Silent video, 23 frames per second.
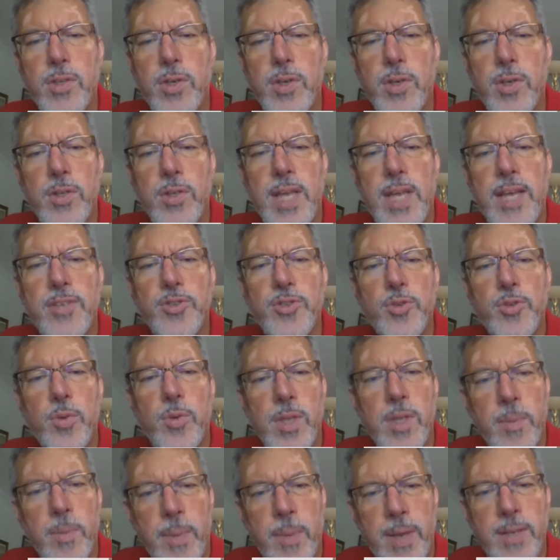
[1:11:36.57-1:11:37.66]

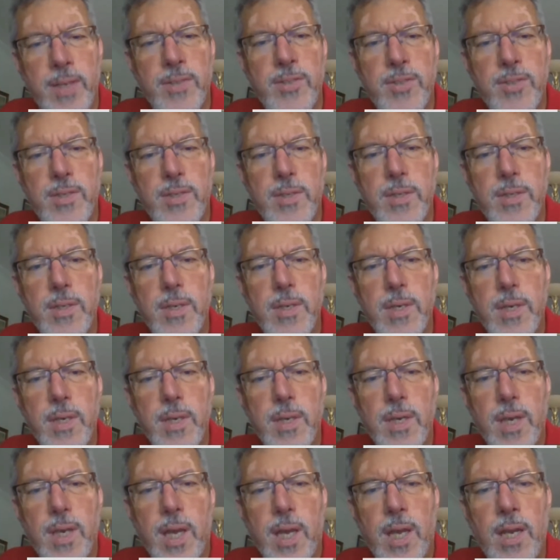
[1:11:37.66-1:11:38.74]
contextually based,
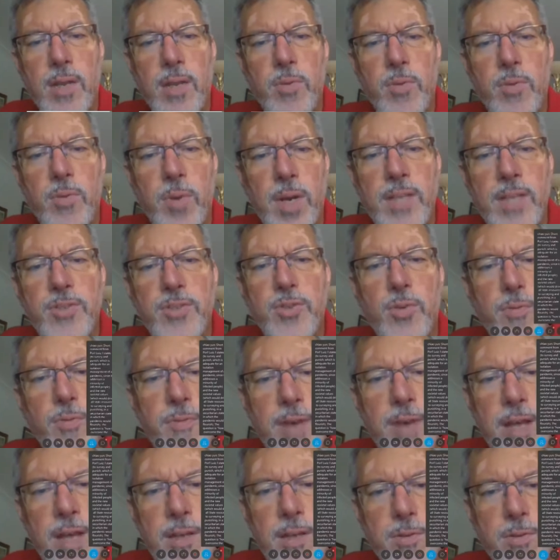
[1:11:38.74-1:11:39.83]
and it relates to
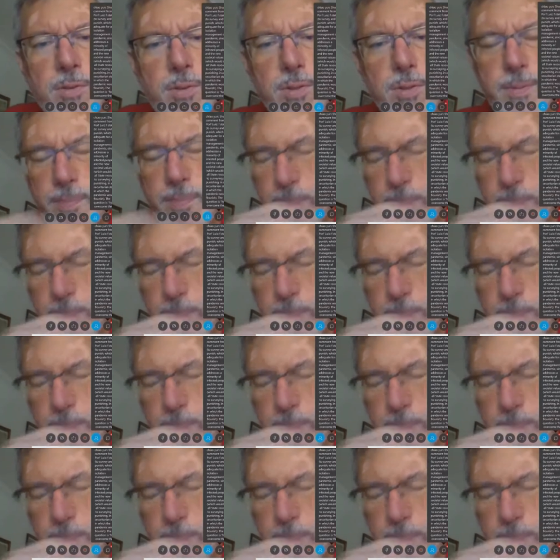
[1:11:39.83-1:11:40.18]
values.